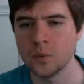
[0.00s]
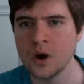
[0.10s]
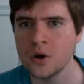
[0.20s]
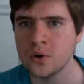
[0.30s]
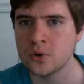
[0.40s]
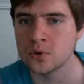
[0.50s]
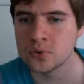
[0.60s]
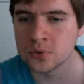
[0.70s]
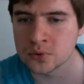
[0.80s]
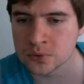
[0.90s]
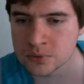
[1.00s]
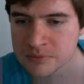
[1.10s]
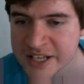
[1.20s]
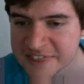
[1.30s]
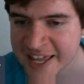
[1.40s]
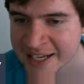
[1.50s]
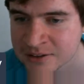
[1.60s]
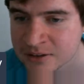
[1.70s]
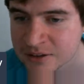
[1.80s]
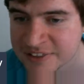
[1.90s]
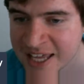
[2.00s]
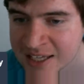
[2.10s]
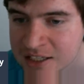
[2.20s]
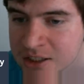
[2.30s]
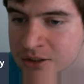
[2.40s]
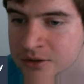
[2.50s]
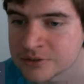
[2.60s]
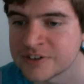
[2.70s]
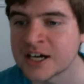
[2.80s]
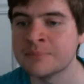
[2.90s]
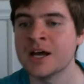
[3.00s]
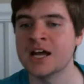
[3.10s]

Whoa, Nathaniel, thank you very